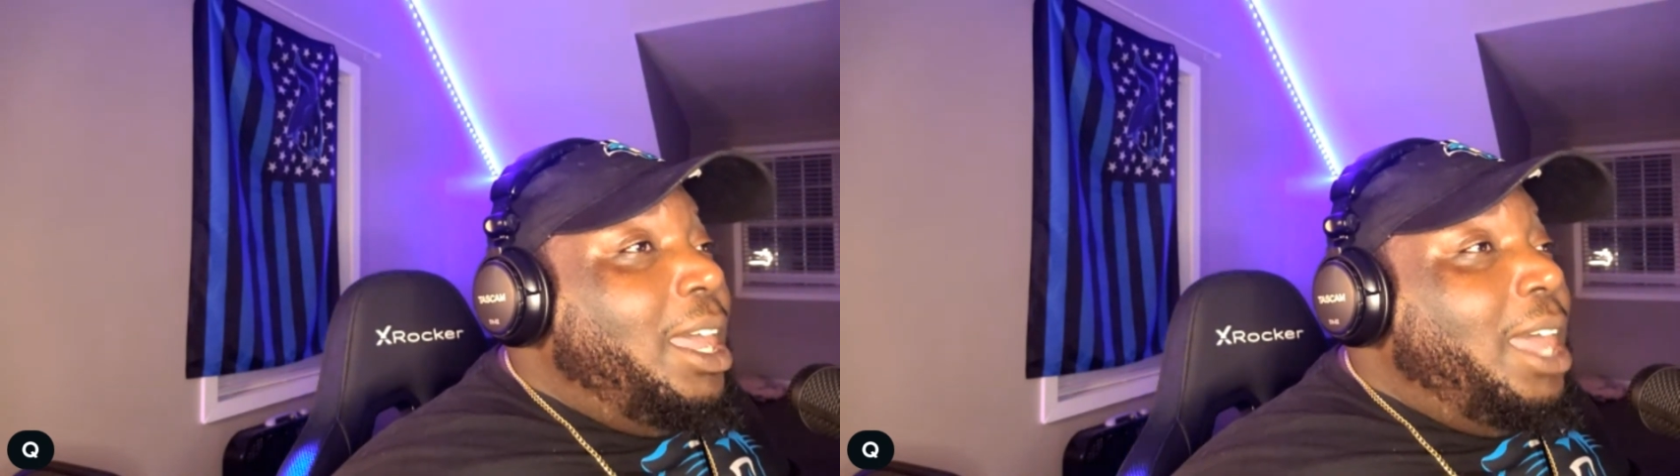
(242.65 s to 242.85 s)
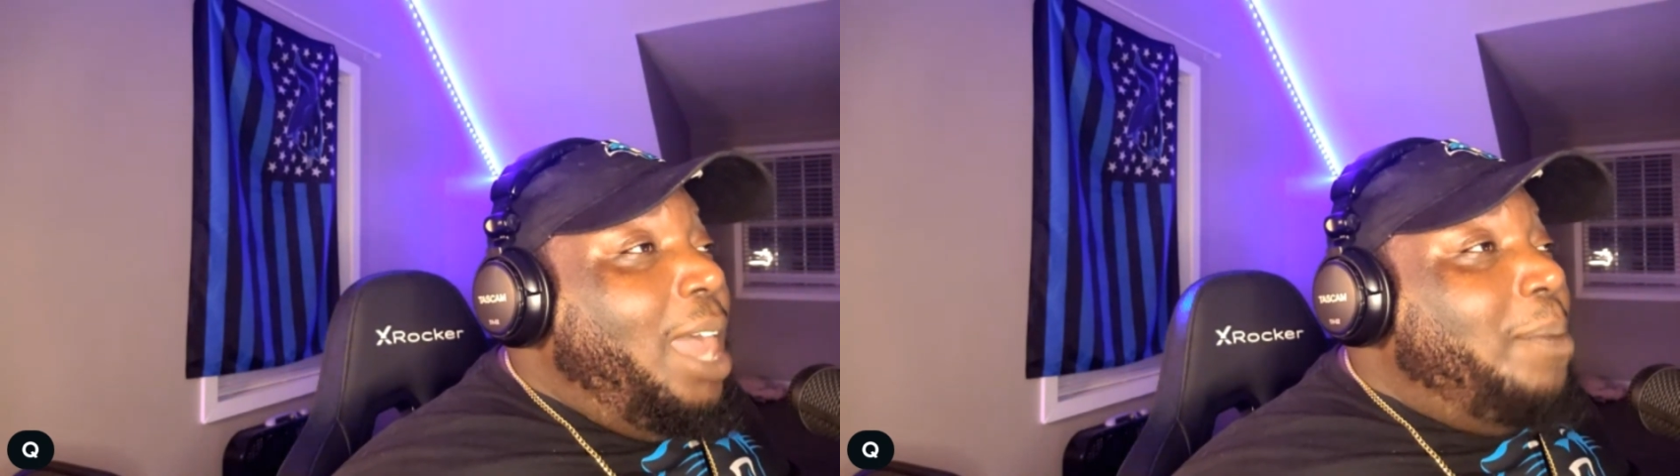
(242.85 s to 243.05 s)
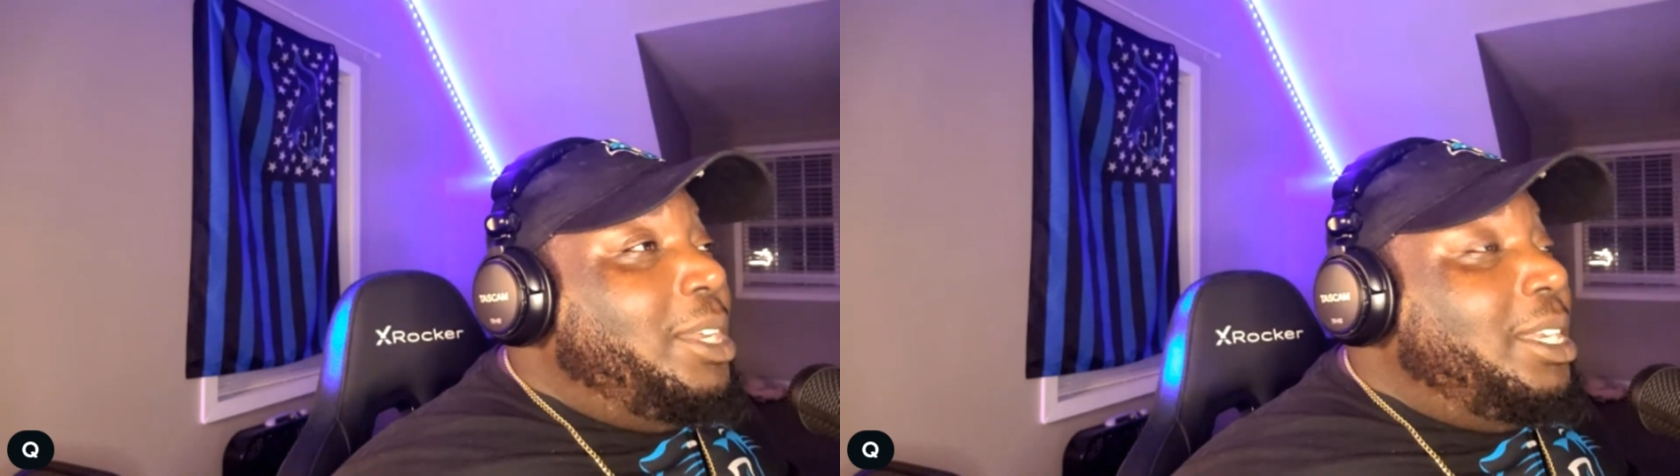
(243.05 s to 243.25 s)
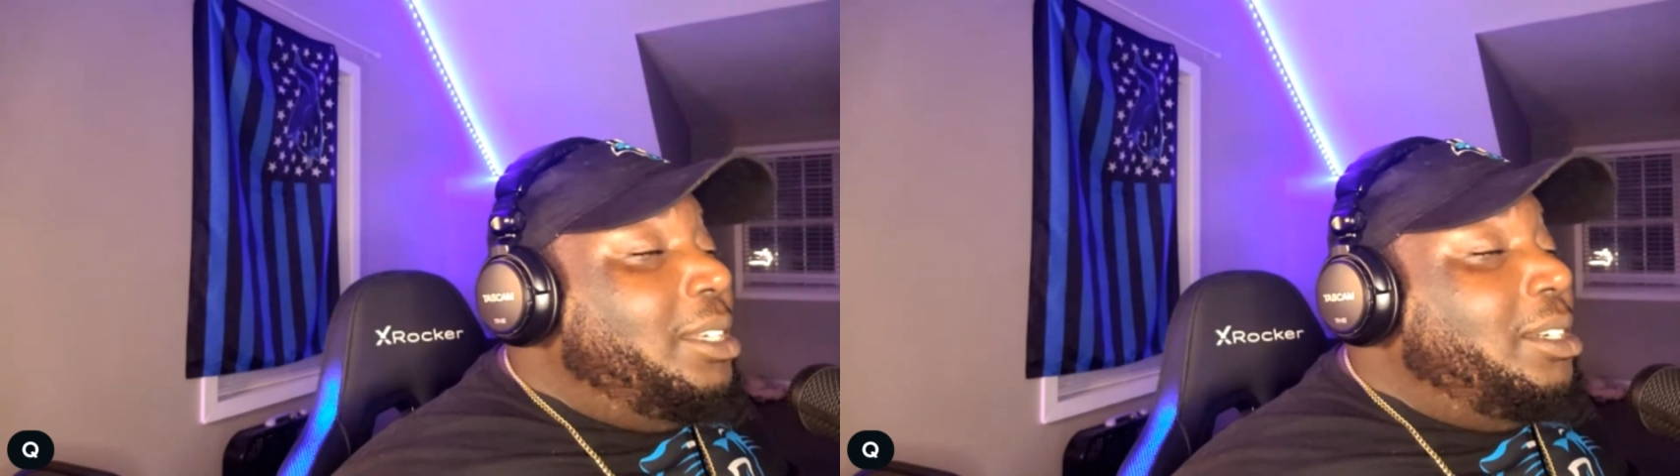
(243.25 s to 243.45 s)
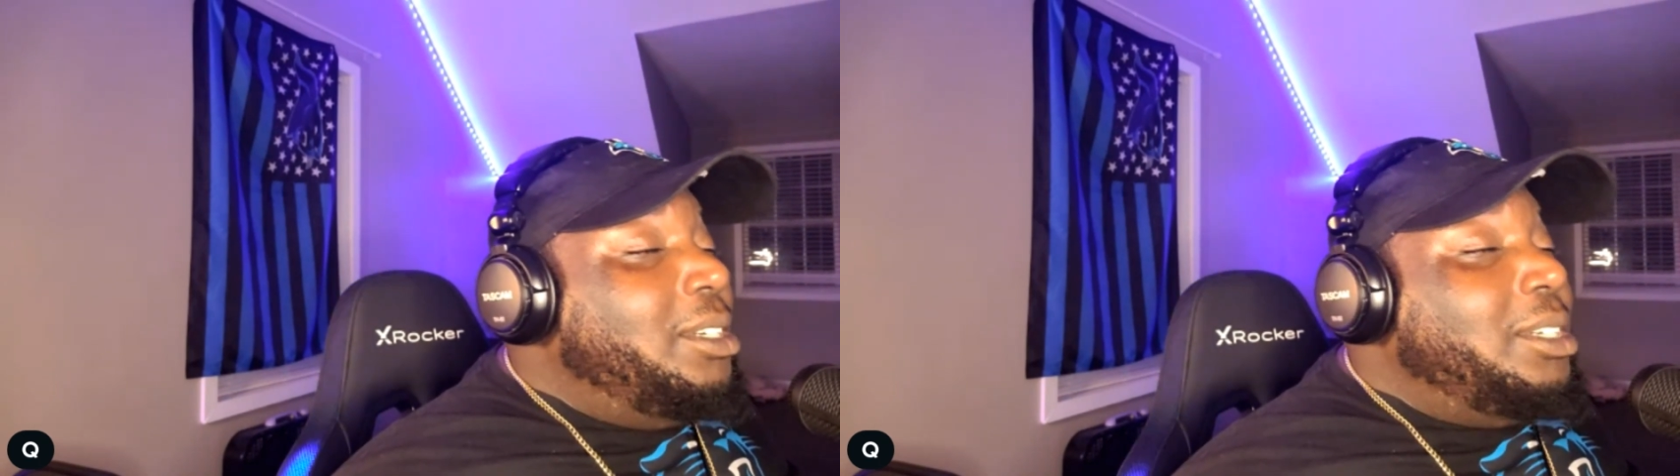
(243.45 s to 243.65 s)
I mean,
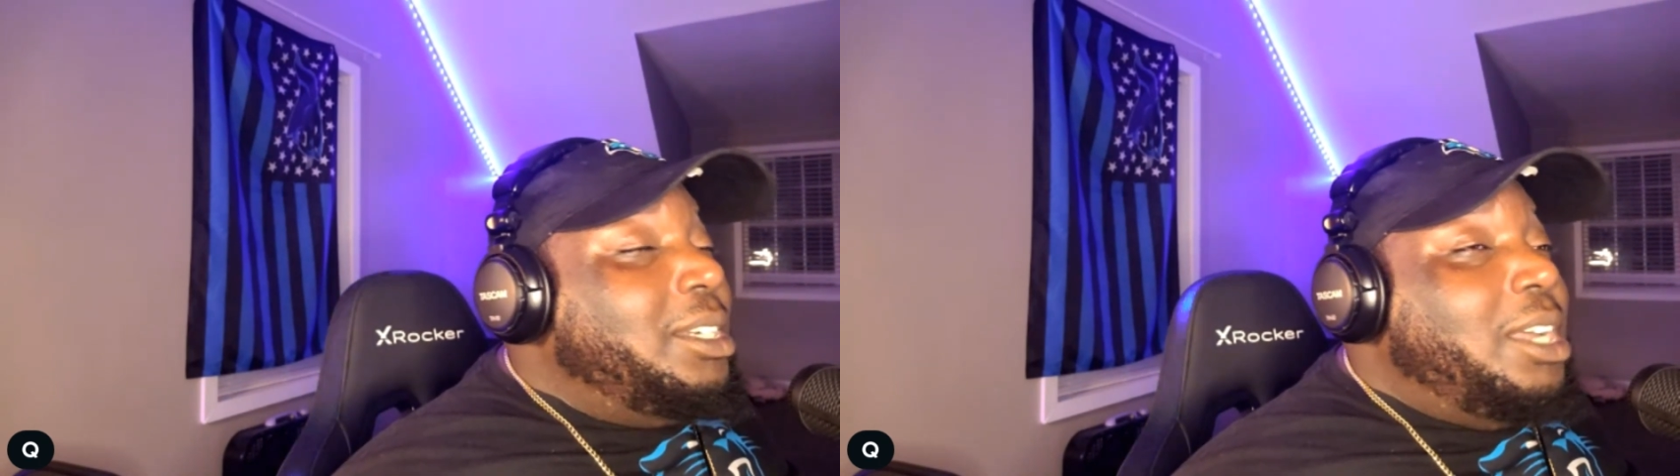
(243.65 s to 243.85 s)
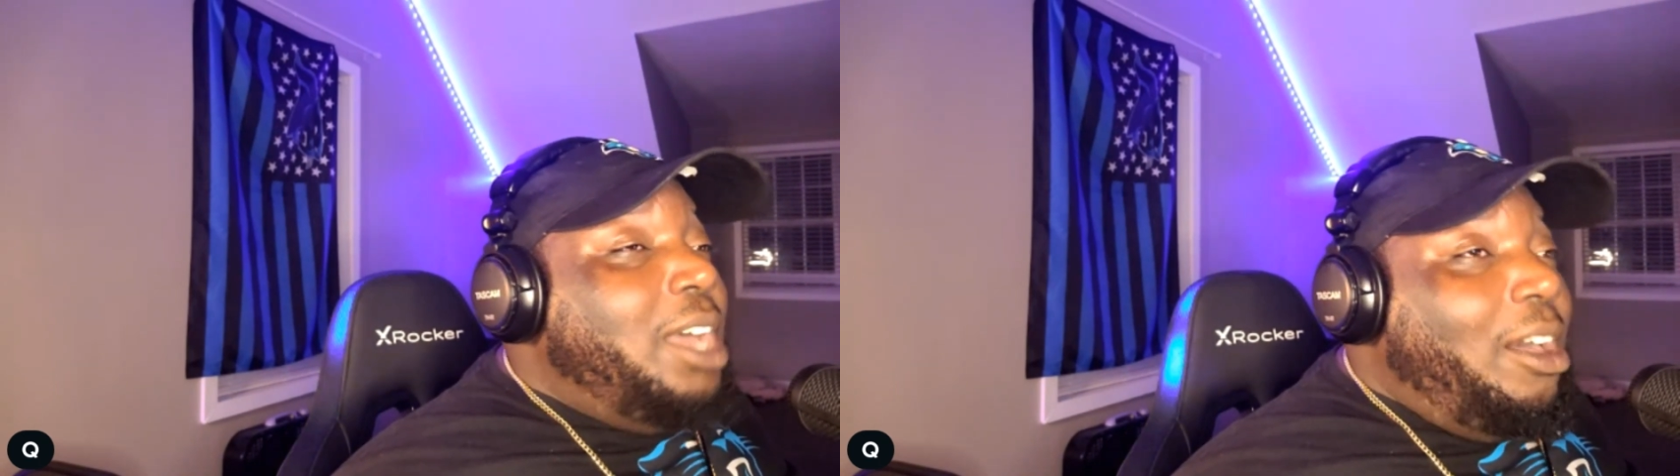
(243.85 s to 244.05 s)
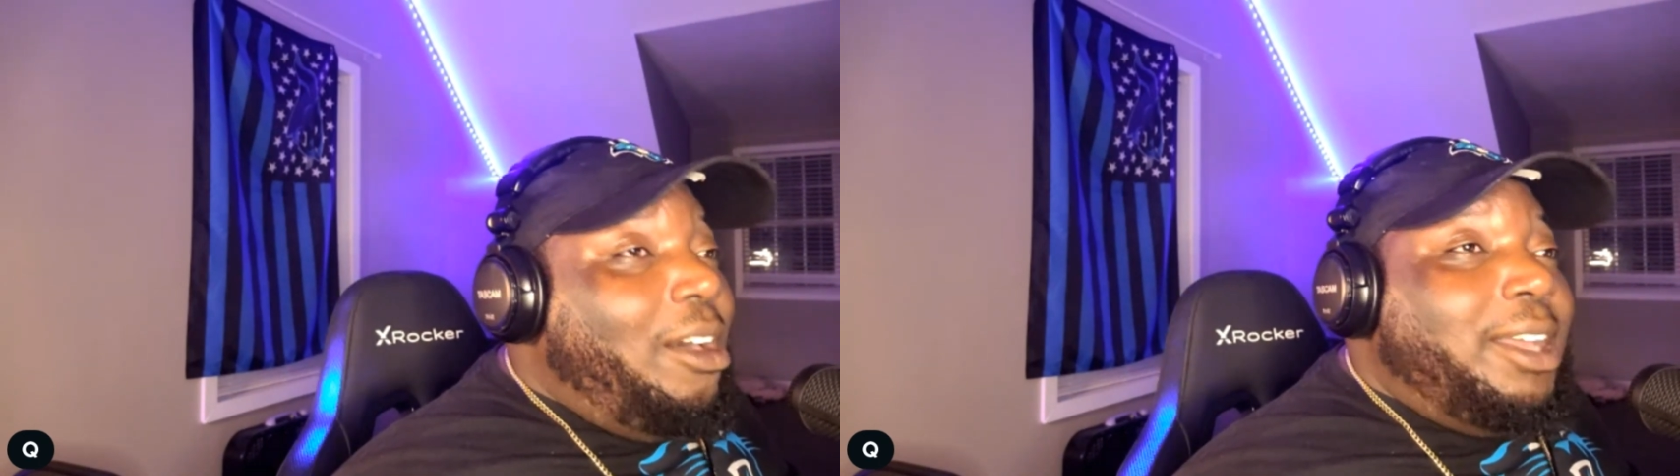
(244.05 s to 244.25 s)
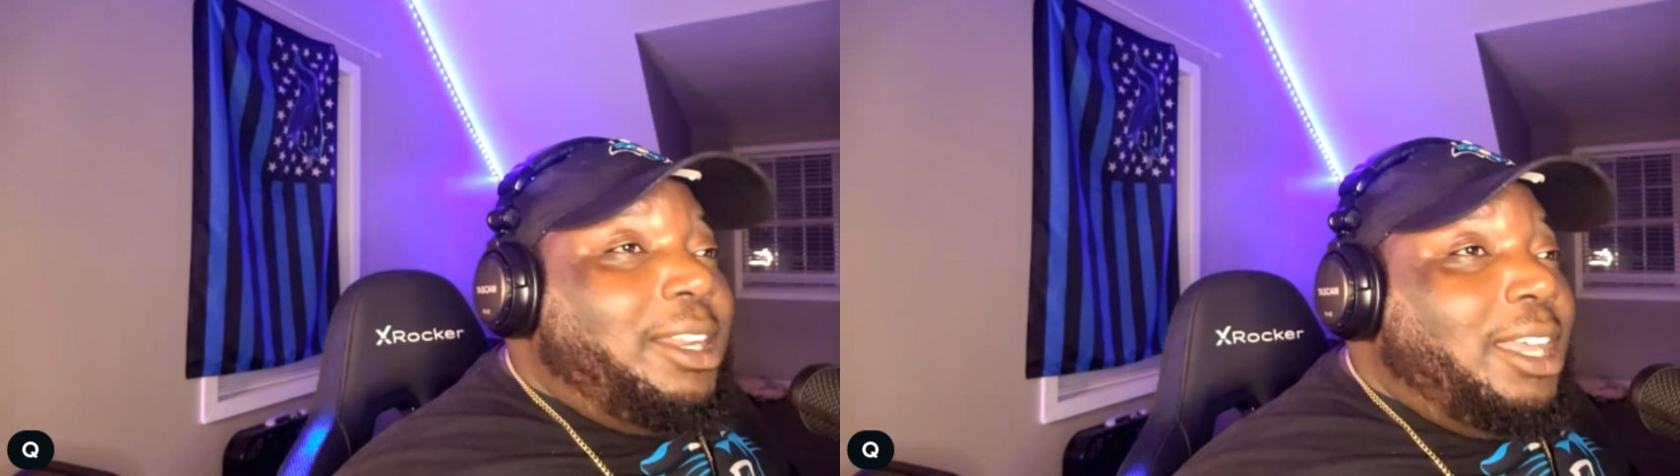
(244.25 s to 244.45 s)
good God.